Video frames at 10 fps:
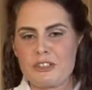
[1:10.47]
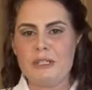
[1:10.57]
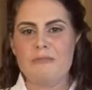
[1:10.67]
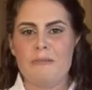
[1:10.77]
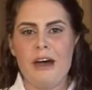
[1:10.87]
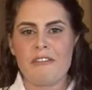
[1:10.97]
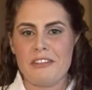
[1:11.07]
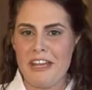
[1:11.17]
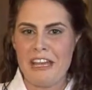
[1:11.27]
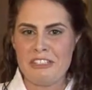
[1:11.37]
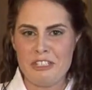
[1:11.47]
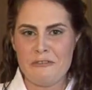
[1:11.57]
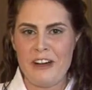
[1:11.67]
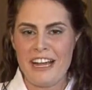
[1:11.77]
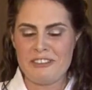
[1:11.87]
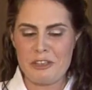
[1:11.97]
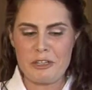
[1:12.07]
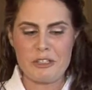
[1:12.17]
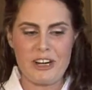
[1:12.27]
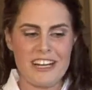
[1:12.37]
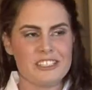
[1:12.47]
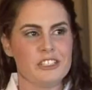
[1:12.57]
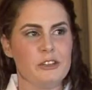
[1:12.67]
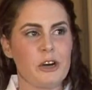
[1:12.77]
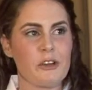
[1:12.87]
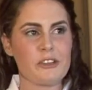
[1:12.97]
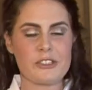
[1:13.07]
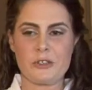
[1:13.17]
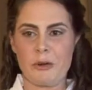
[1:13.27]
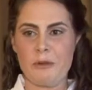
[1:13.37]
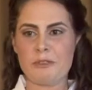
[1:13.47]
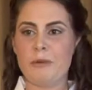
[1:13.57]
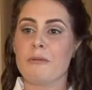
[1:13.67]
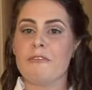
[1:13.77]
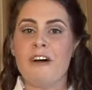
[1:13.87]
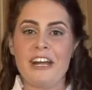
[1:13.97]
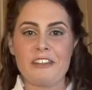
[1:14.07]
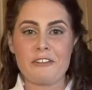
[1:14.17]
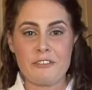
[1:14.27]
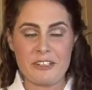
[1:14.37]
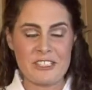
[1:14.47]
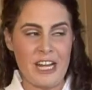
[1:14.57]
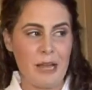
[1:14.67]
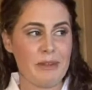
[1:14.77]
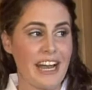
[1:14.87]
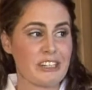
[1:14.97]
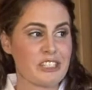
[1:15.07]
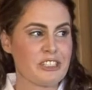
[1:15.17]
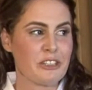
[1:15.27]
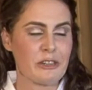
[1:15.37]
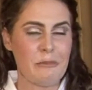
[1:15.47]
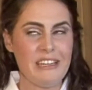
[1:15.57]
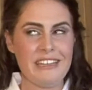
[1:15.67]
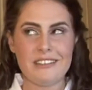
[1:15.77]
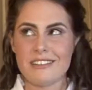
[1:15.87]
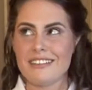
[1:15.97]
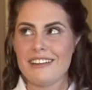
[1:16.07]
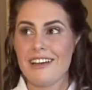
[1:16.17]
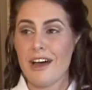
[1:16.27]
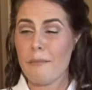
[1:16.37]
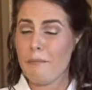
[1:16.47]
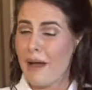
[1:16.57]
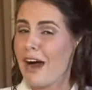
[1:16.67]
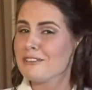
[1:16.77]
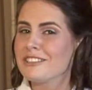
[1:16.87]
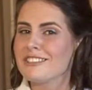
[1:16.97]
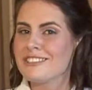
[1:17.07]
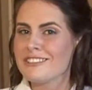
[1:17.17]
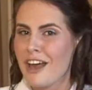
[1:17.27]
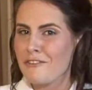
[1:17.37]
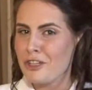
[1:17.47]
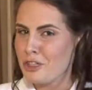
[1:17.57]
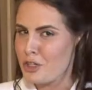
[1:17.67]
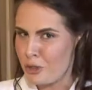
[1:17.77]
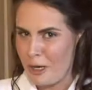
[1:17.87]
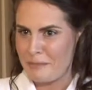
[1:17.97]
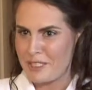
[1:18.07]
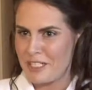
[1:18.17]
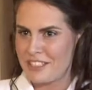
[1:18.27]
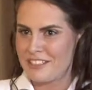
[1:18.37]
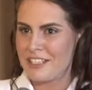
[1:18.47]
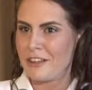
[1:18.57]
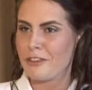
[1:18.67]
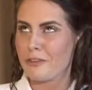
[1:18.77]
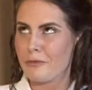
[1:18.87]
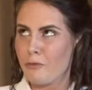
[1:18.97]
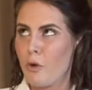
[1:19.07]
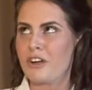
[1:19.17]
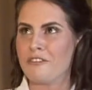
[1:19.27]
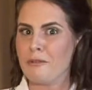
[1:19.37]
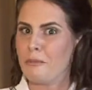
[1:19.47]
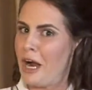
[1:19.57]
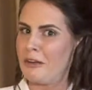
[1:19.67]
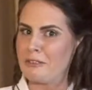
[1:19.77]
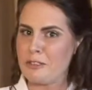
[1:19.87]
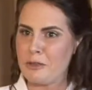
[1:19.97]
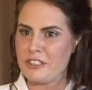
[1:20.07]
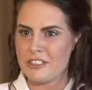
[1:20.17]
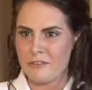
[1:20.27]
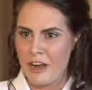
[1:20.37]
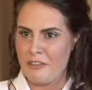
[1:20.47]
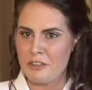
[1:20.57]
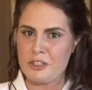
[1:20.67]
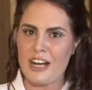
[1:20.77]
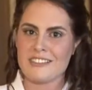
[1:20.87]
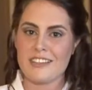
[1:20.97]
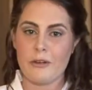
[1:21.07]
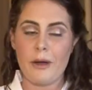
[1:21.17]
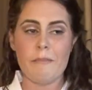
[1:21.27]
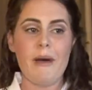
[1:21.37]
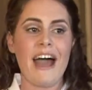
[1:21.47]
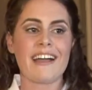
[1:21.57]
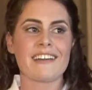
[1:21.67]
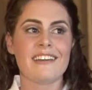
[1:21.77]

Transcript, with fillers: dreams about the day she finds the dress. You go to the store, most people find it the first time. It actually took me about seven trips to four different bridal stores to find the dress. I went back